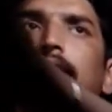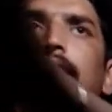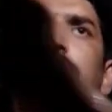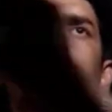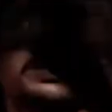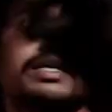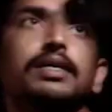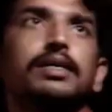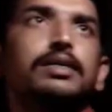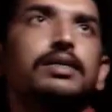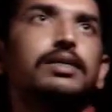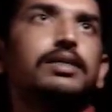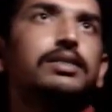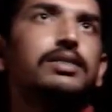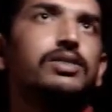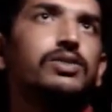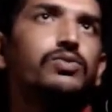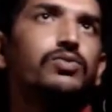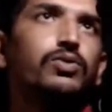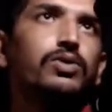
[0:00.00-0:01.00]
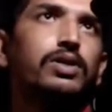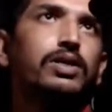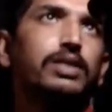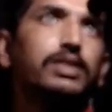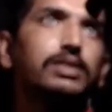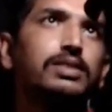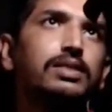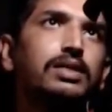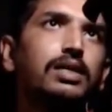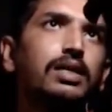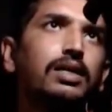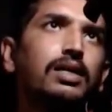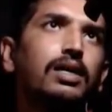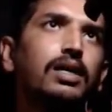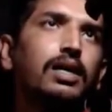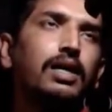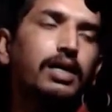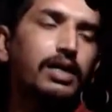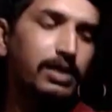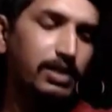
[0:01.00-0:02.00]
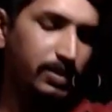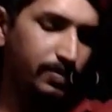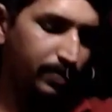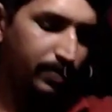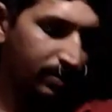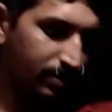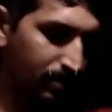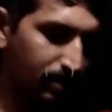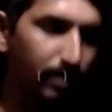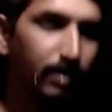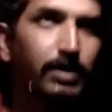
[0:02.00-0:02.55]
here this word is a hospice.